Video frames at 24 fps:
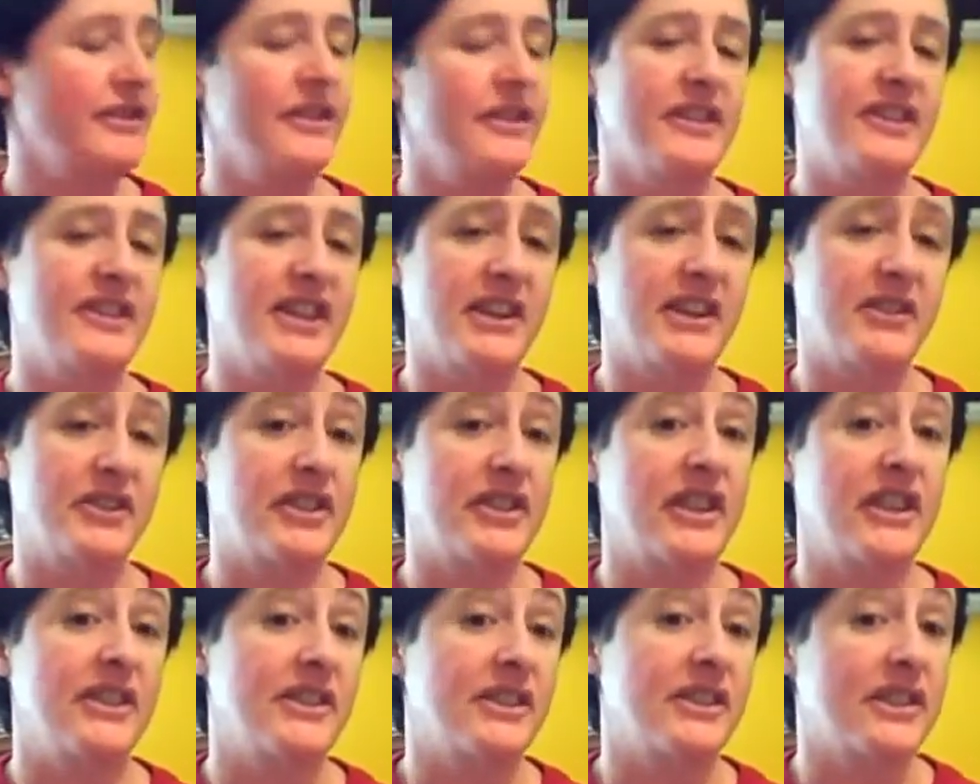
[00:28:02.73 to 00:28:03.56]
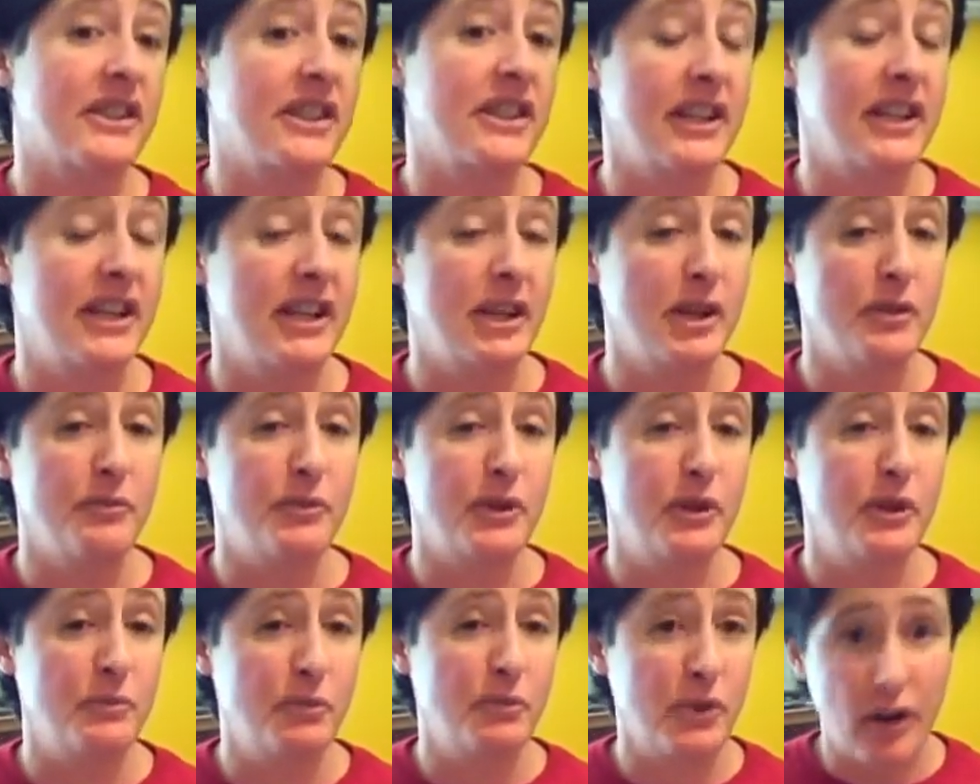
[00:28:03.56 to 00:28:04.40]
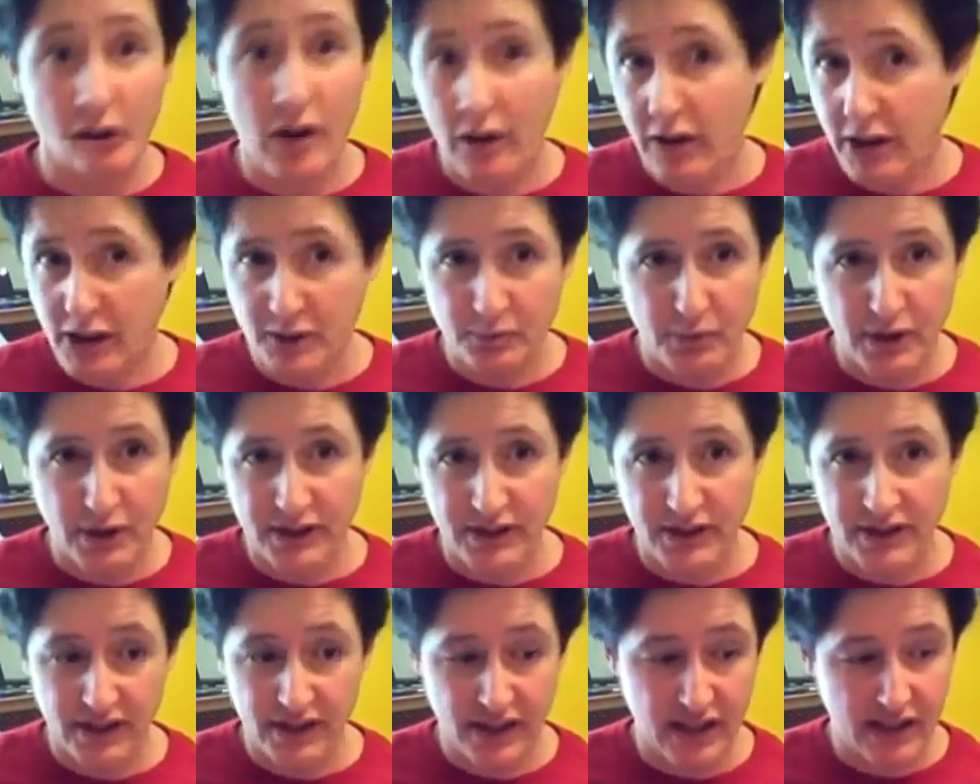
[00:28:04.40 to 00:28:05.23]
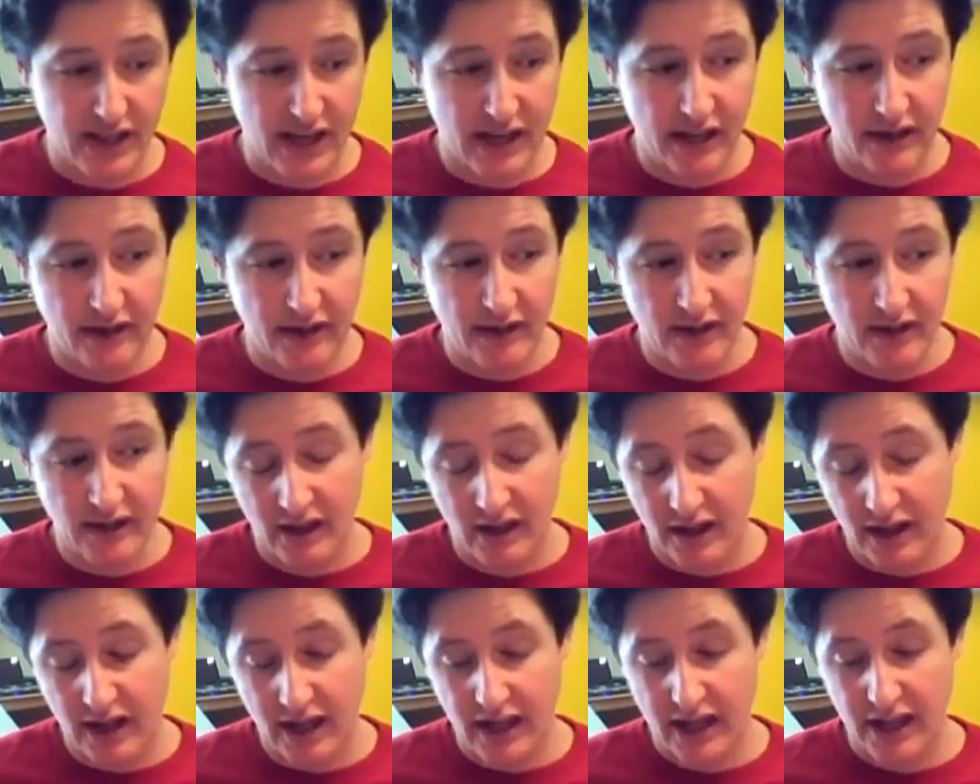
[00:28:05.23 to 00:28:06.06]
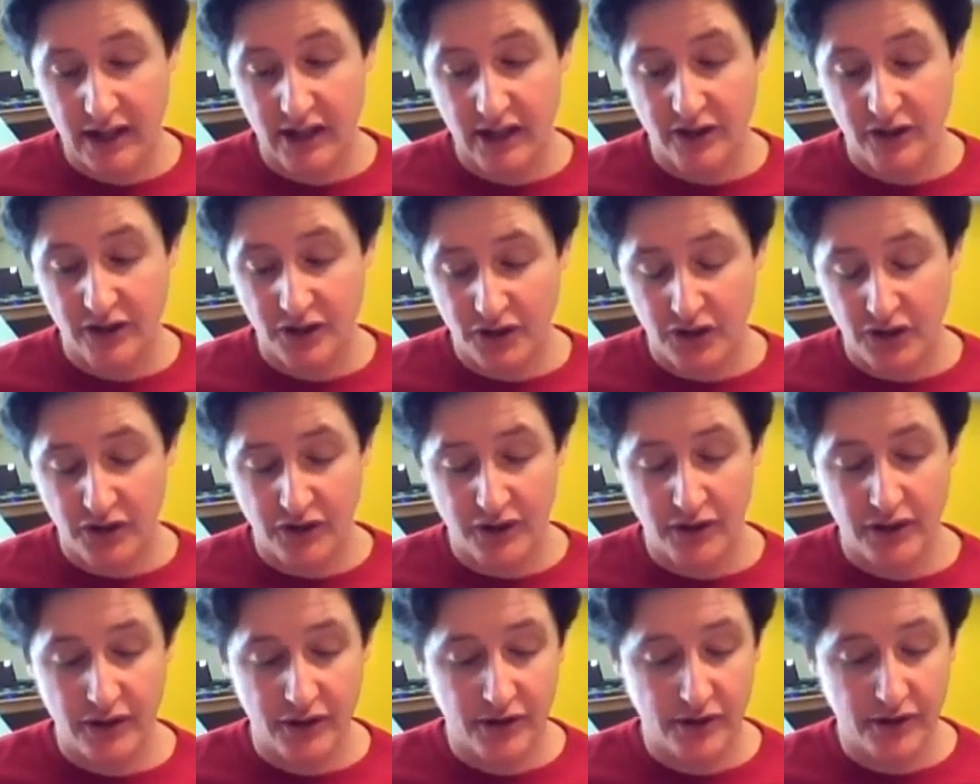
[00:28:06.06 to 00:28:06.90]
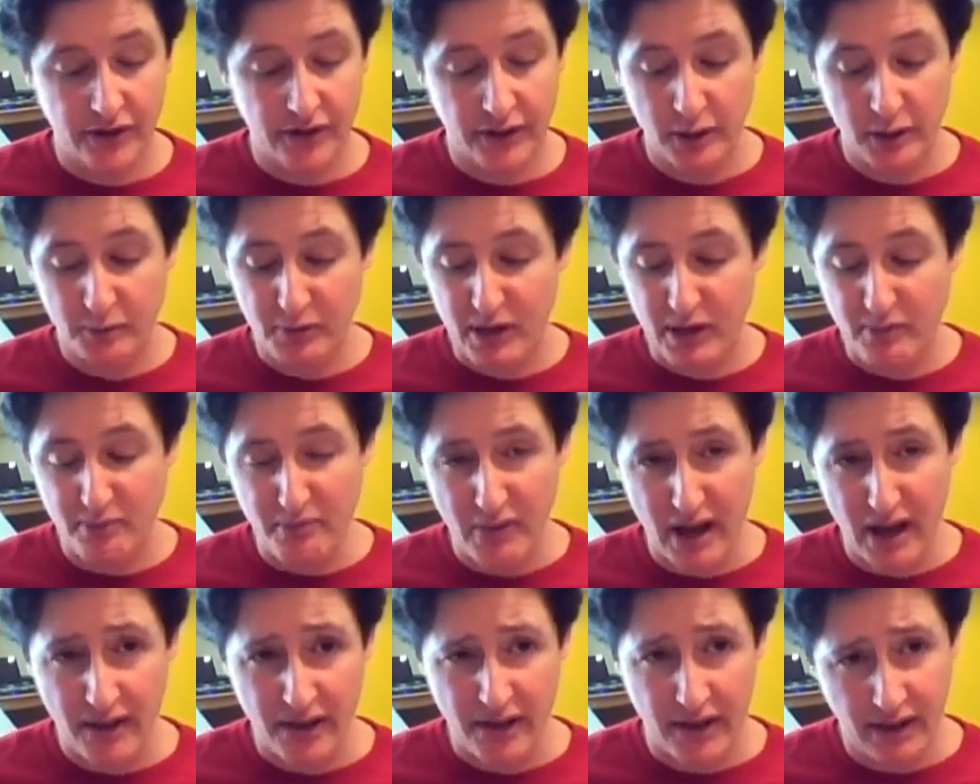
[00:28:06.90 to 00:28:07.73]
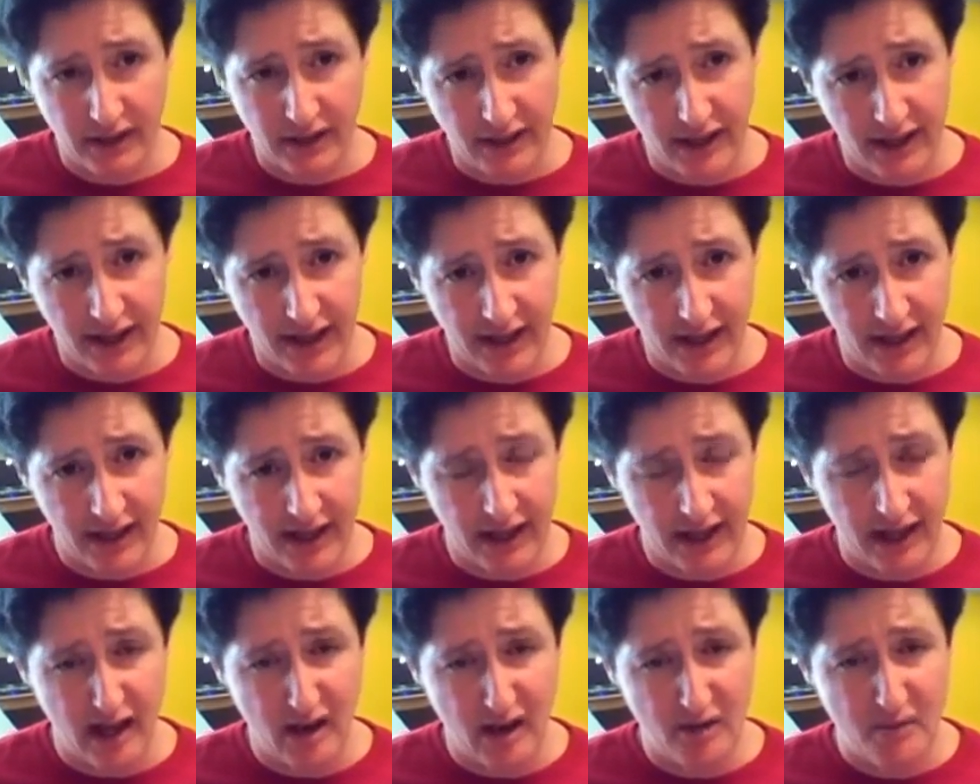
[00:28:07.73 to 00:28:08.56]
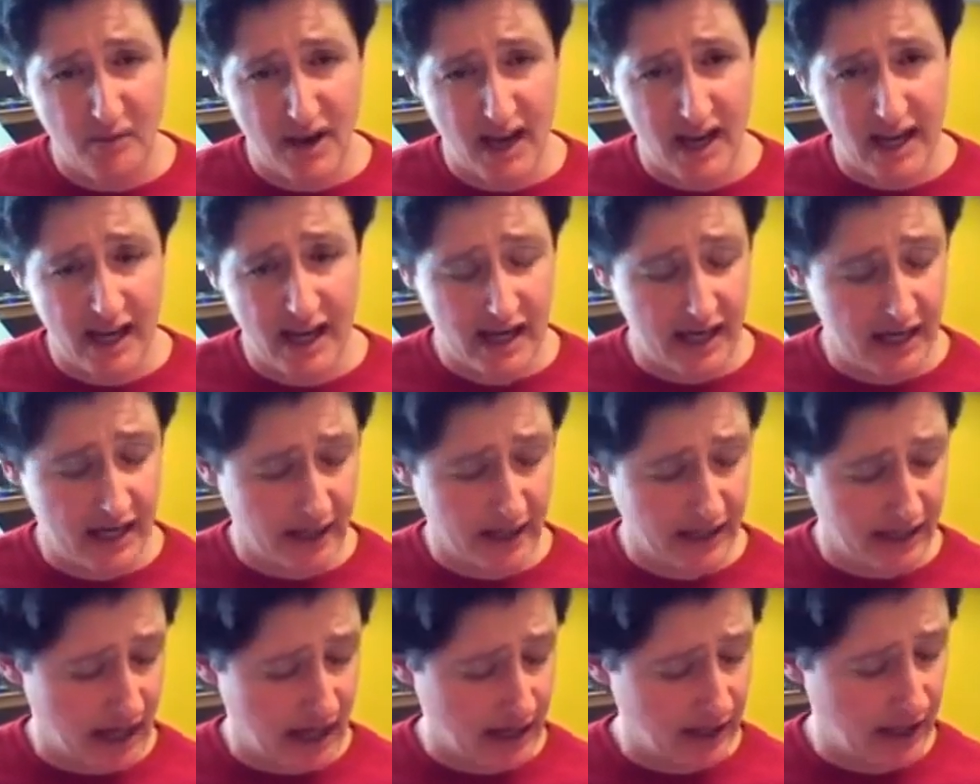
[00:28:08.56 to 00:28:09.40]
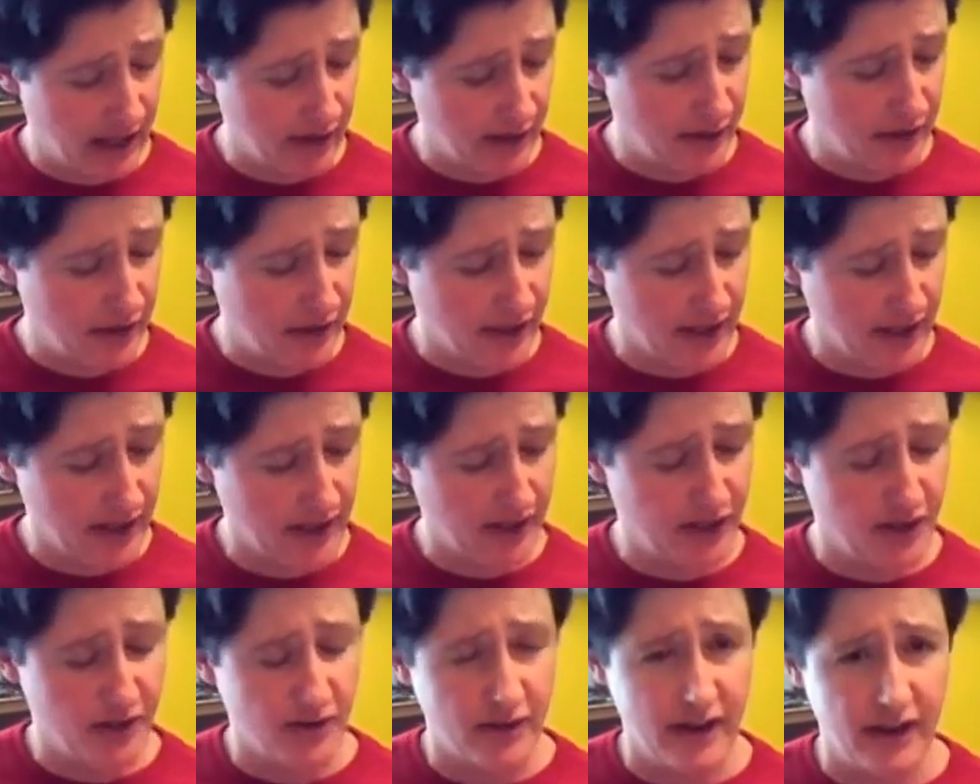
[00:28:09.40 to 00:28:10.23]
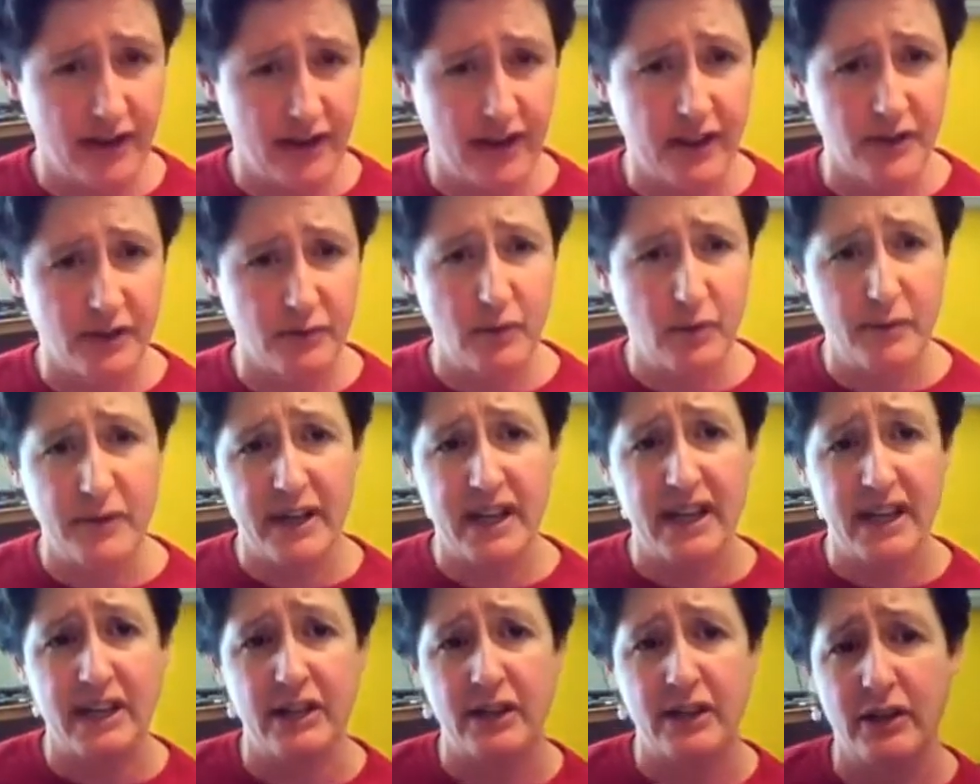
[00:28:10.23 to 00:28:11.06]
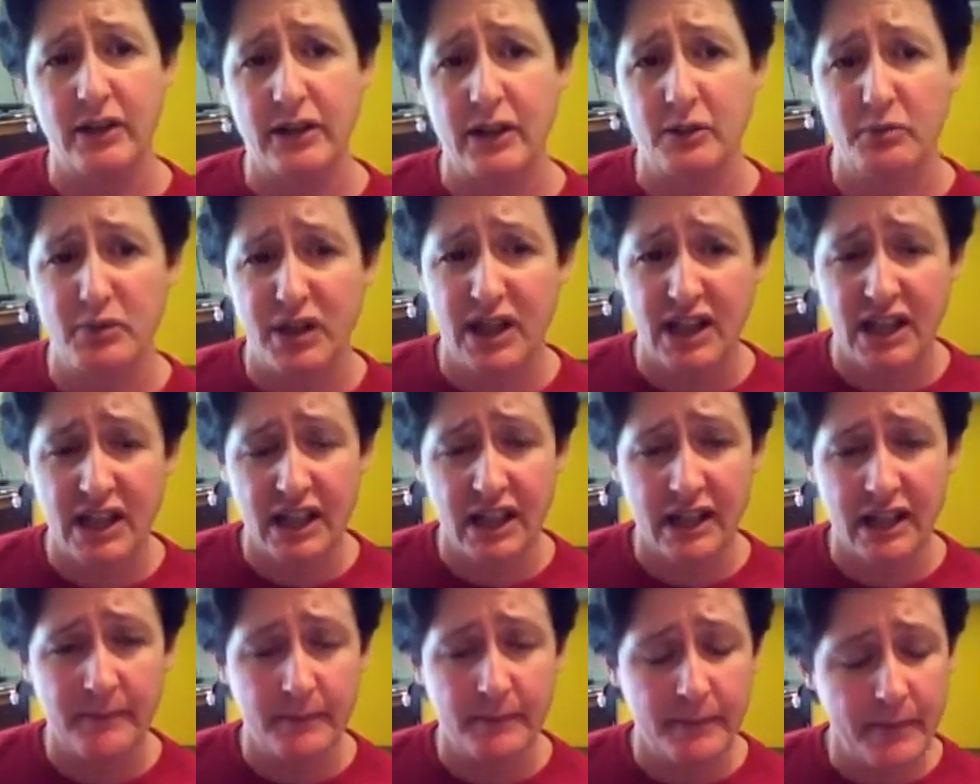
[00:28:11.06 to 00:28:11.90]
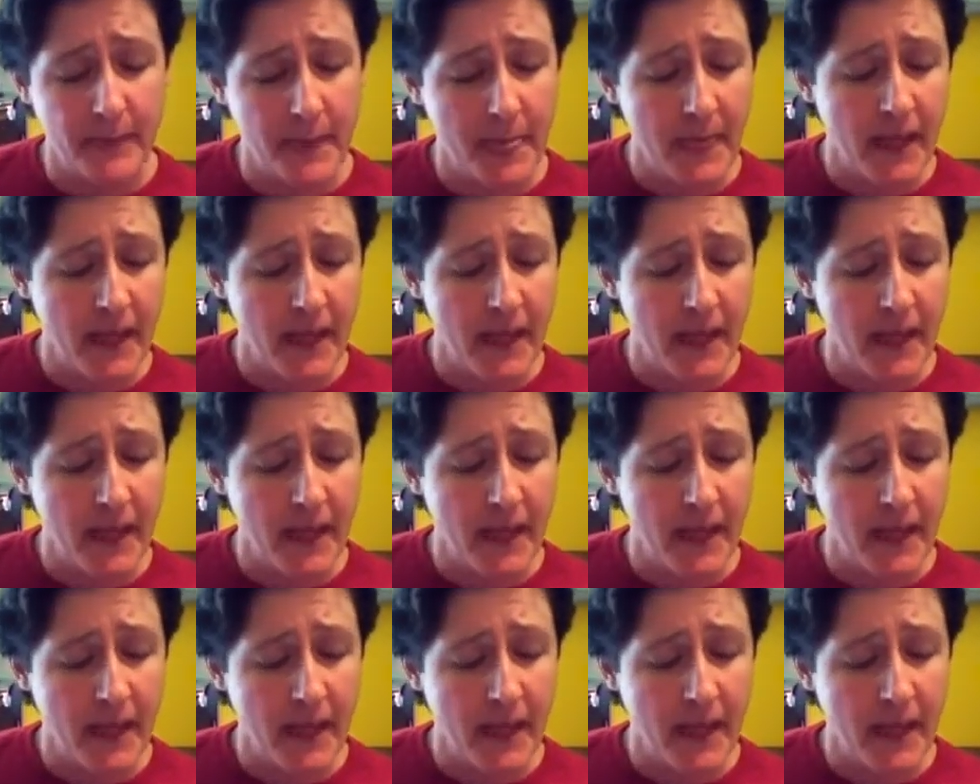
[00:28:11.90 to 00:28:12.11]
this exercise is gonna help you put all these pieces together and show you a little bit of method, and allow you to kind of strengthen. Because what we need to do at the beginning,